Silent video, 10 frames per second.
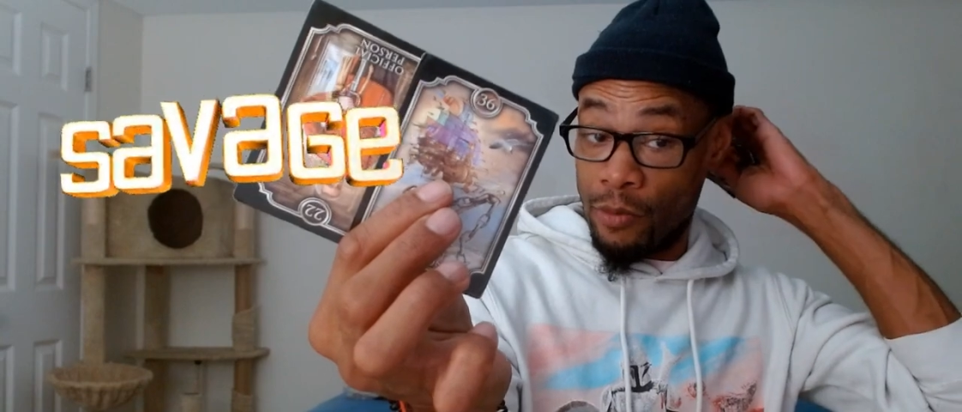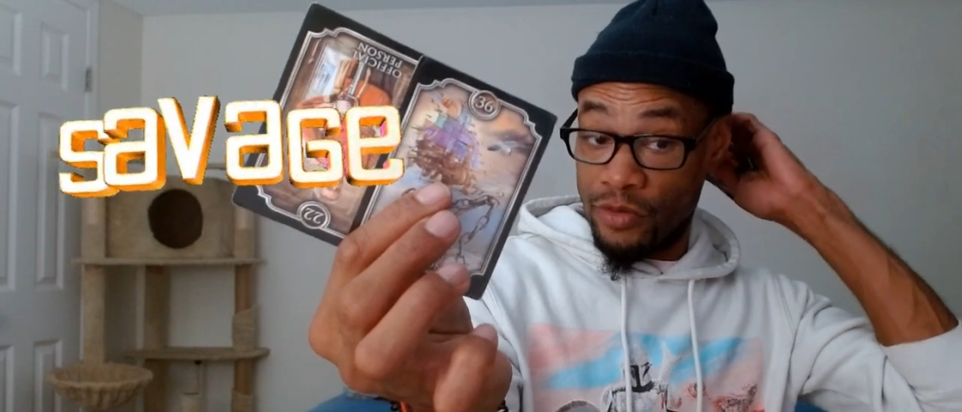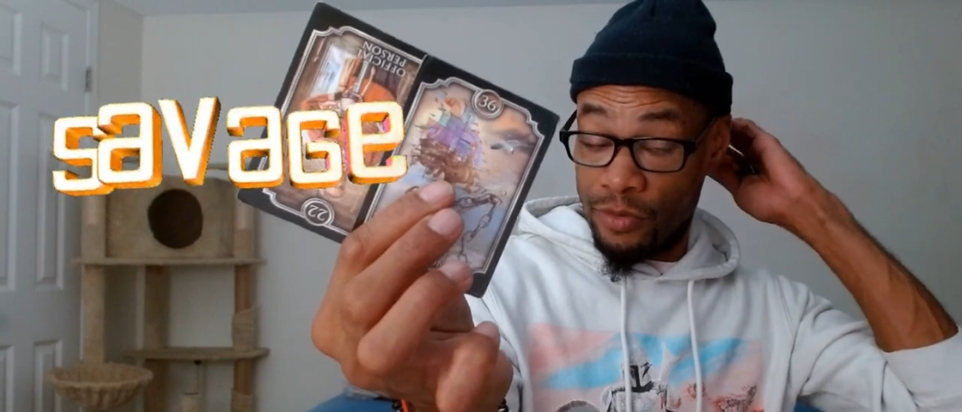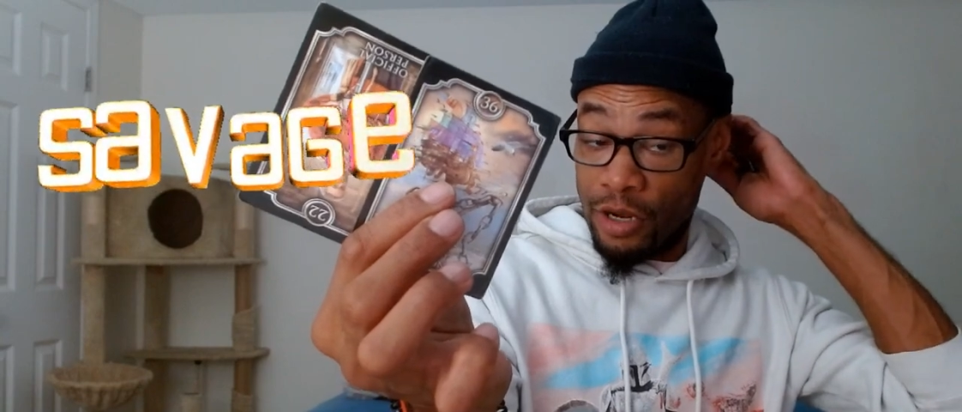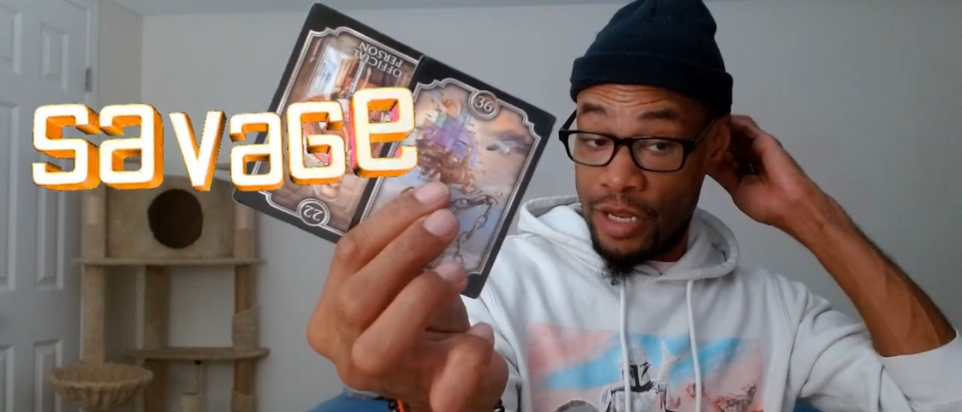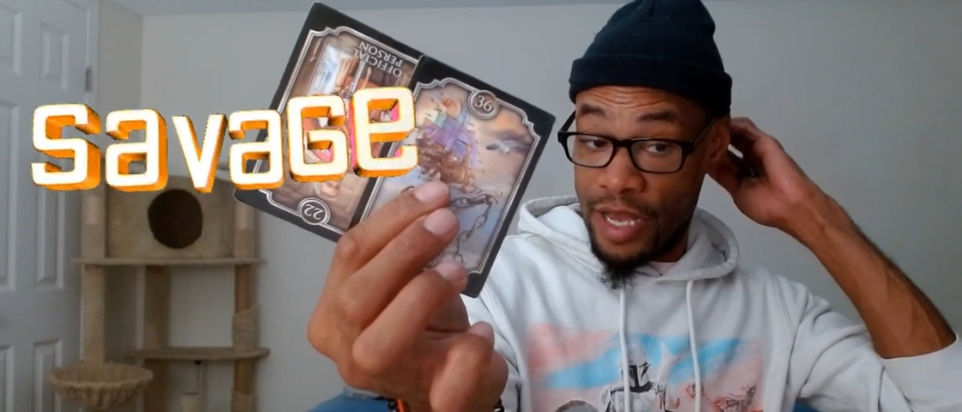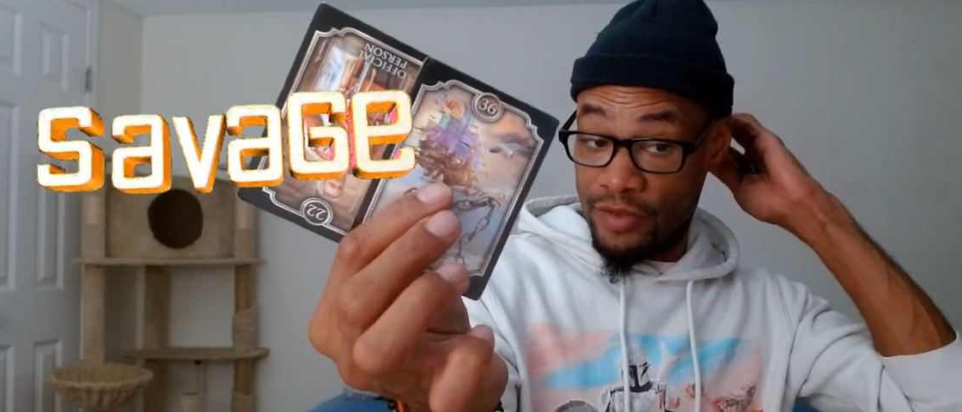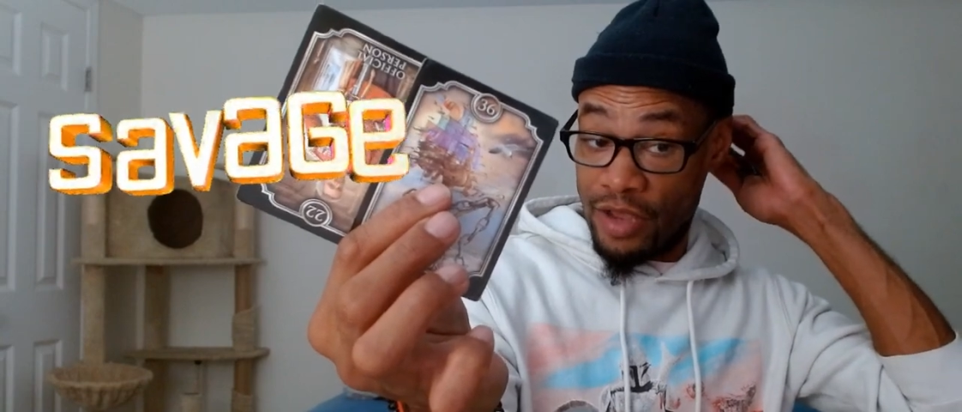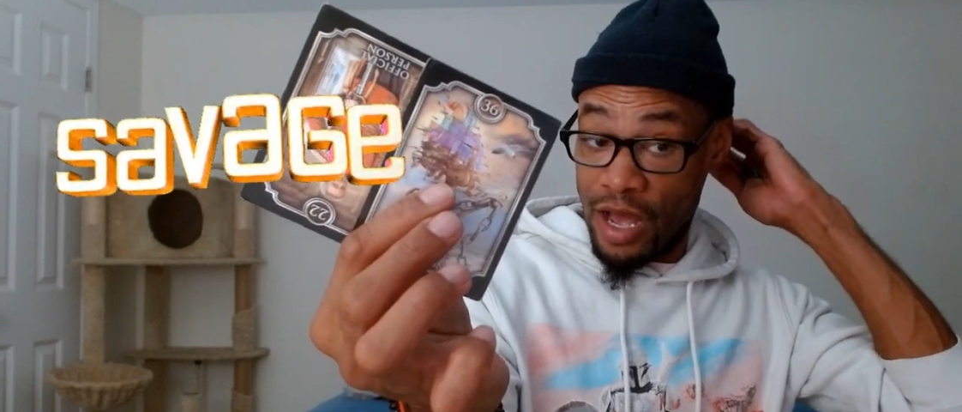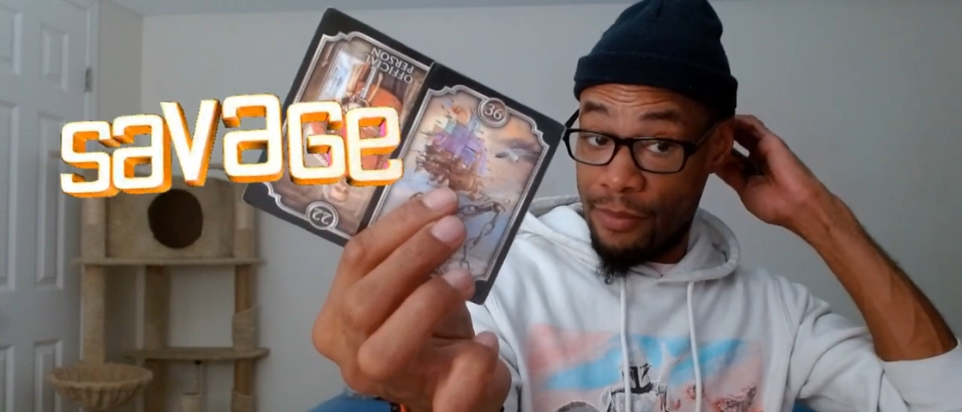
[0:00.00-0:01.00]
with some dirty
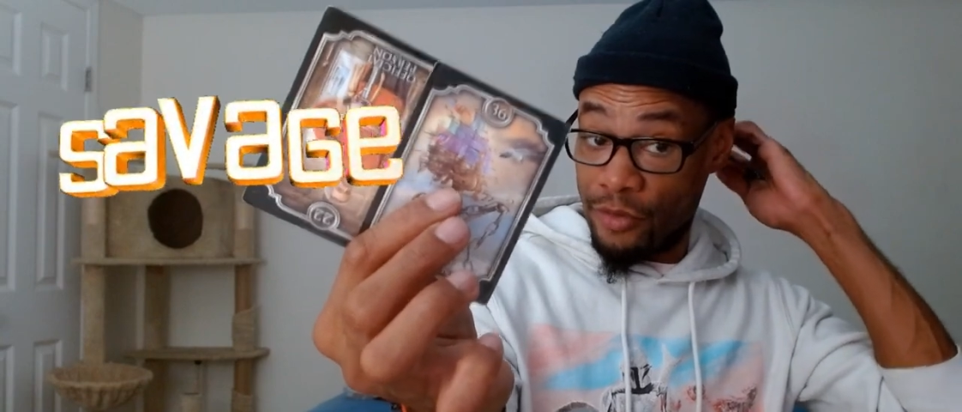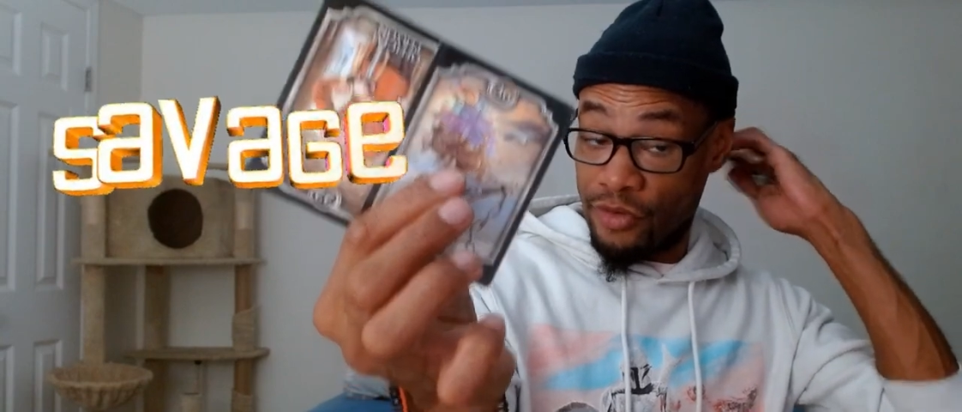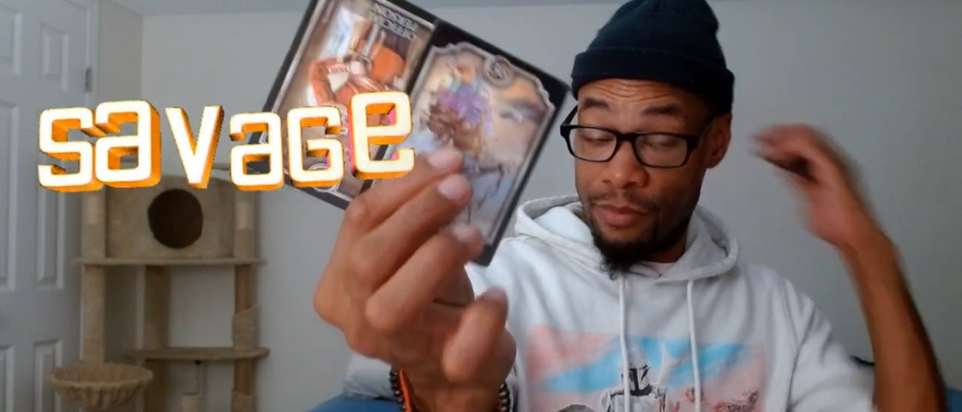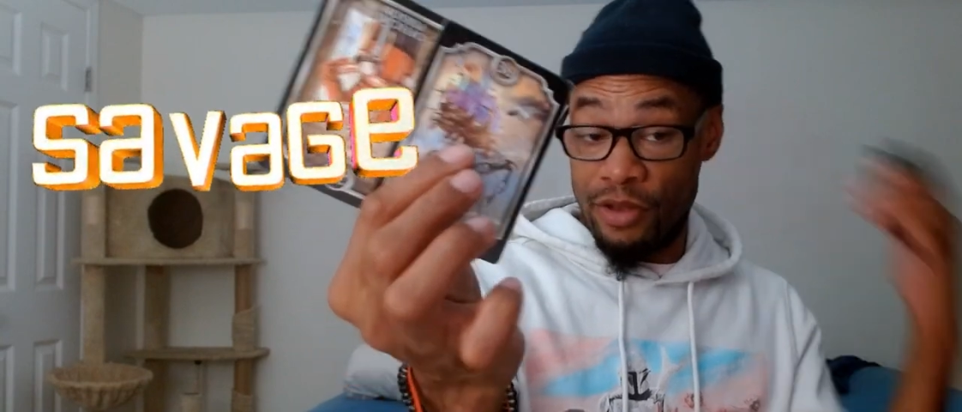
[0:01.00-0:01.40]
ass cop or some